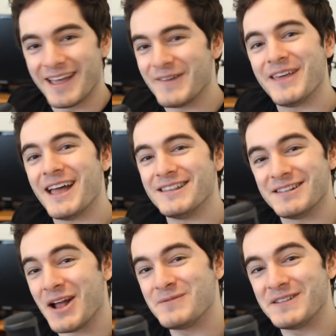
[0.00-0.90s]
If that
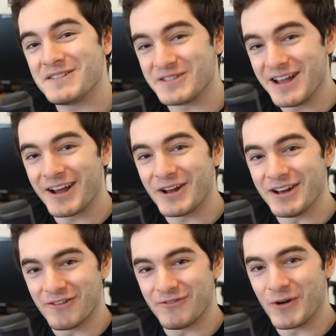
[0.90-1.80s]
synopsis was not good
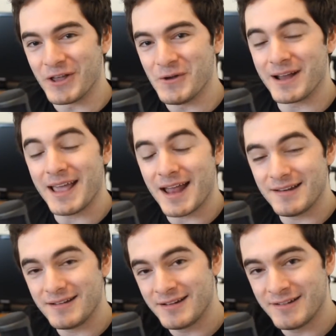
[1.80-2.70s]
enough for you,
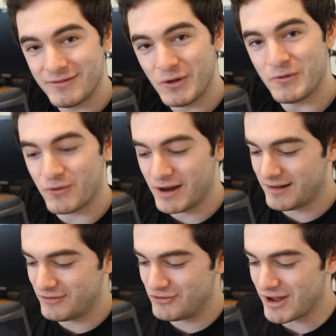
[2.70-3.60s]
again, feel free
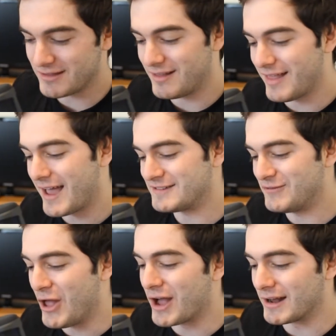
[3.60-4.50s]
to check the
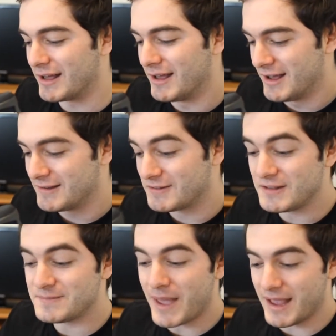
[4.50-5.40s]
last vlog. So
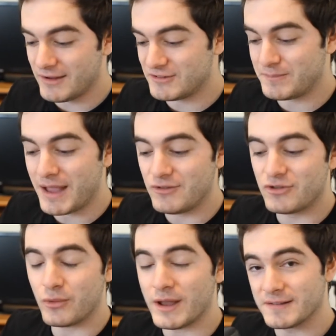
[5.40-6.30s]
this page is
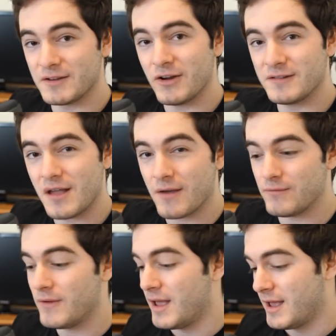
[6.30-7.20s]
page 3. It starts
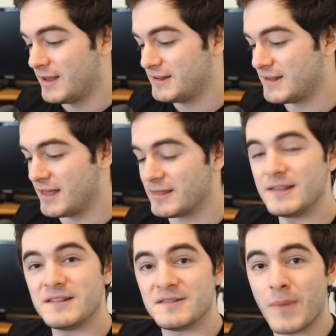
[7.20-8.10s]
off saying,
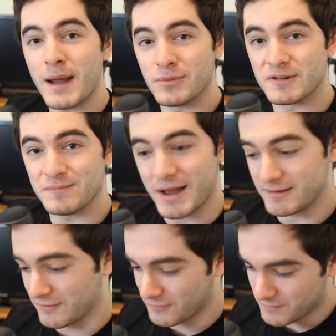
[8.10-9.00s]
this is my
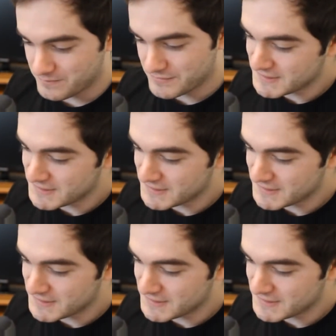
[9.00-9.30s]
perspective.